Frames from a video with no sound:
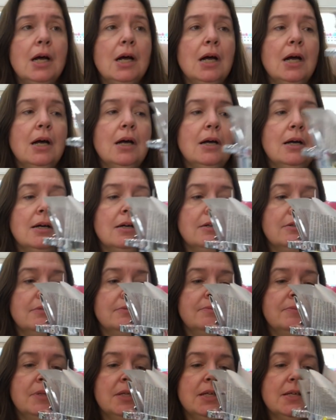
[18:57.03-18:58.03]

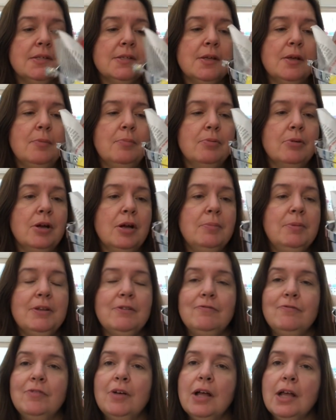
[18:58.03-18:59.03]
Because I'll probably
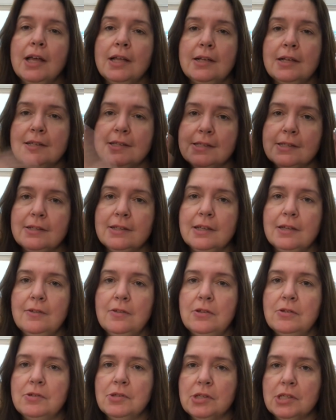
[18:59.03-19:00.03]
find a
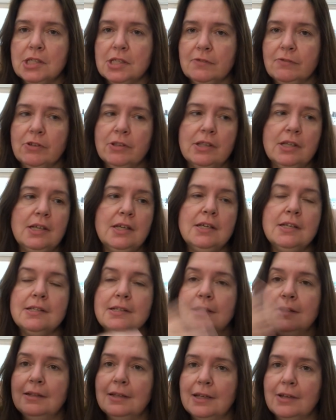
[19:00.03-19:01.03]
zillion uses for these
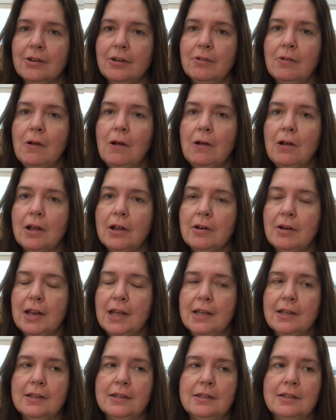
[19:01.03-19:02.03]
later on,
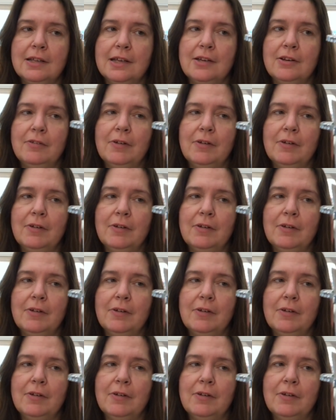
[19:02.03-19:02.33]
and they